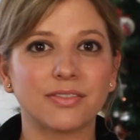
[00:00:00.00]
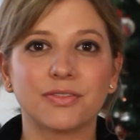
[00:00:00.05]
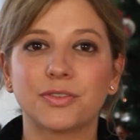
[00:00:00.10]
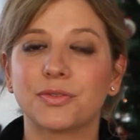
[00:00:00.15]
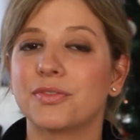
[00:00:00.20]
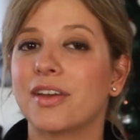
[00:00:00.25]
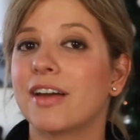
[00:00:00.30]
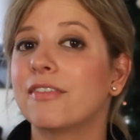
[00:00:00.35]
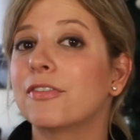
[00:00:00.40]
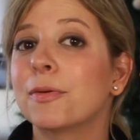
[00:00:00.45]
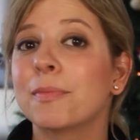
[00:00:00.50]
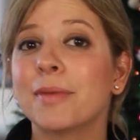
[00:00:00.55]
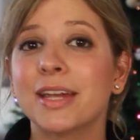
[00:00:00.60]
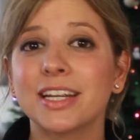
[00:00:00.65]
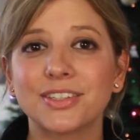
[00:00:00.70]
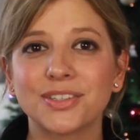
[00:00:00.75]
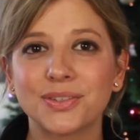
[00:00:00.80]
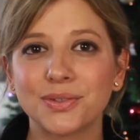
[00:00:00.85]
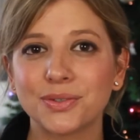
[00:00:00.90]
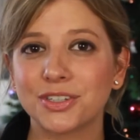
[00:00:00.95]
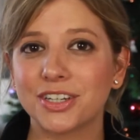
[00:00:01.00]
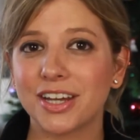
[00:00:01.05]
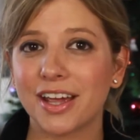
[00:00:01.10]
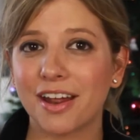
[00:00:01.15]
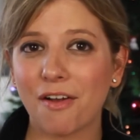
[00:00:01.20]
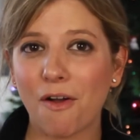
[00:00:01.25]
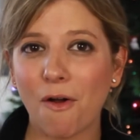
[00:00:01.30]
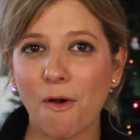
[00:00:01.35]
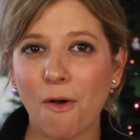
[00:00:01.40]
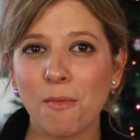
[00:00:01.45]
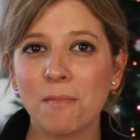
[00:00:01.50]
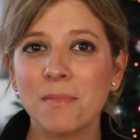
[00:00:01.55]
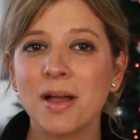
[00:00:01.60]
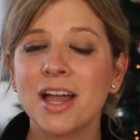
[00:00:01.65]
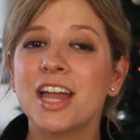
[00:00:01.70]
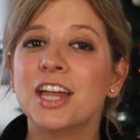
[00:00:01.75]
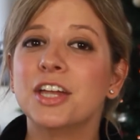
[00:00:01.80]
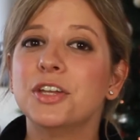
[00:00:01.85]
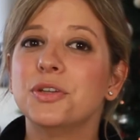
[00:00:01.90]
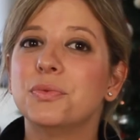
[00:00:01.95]
If you've never made sushi at home,
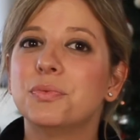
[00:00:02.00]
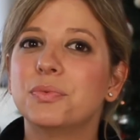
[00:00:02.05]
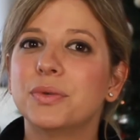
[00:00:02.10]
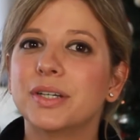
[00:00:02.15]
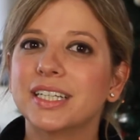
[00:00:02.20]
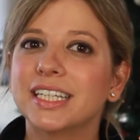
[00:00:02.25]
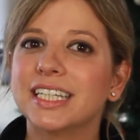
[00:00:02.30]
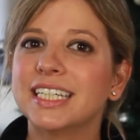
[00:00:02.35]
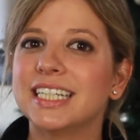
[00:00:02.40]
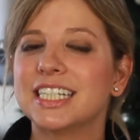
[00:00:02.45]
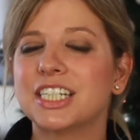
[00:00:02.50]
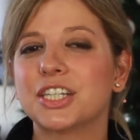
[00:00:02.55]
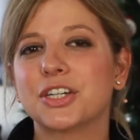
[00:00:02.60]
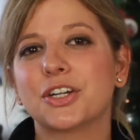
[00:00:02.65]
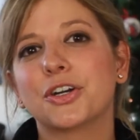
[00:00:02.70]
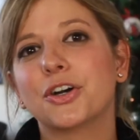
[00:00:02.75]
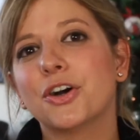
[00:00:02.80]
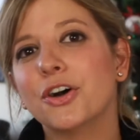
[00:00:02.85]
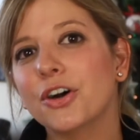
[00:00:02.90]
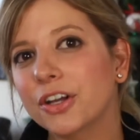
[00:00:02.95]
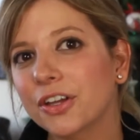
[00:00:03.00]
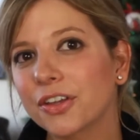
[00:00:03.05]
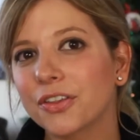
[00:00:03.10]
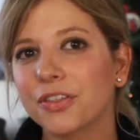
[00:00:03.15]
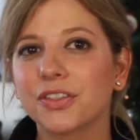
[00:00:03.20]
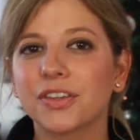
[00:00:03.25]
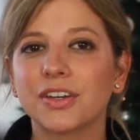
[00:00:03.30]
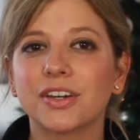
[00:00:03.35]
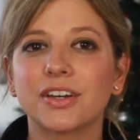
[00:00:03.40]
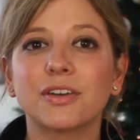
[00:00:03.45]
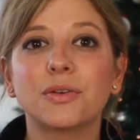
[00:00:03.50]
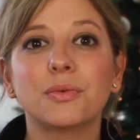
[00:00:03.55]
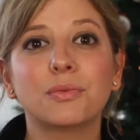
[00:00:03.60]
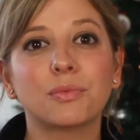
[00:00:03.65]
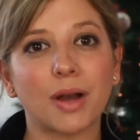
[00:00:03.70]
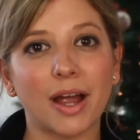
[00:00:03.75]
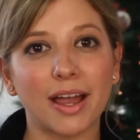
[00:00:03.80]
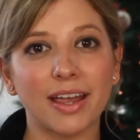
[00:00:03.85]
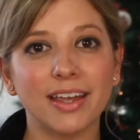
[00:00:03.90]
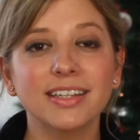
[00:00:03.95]
you really need to cook the
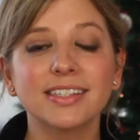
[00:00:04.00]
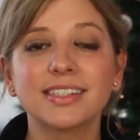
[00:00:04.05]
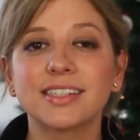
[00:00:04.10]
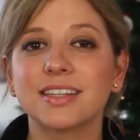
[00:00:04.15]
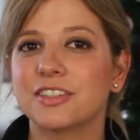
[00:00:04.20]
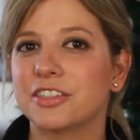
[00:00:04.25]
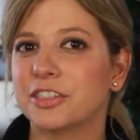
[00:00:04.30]
rice,